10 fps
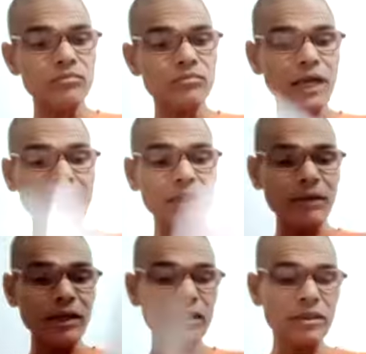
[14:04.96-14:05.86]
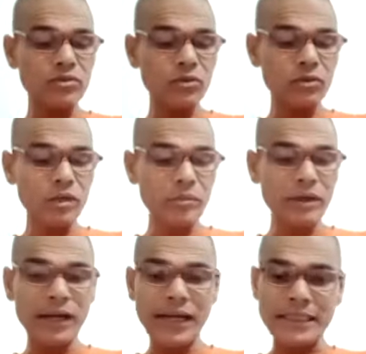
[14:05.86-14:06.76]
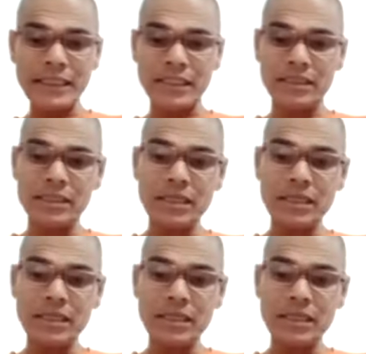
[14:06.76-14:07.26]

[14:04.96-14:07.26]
Atmanan. Sutra number 19.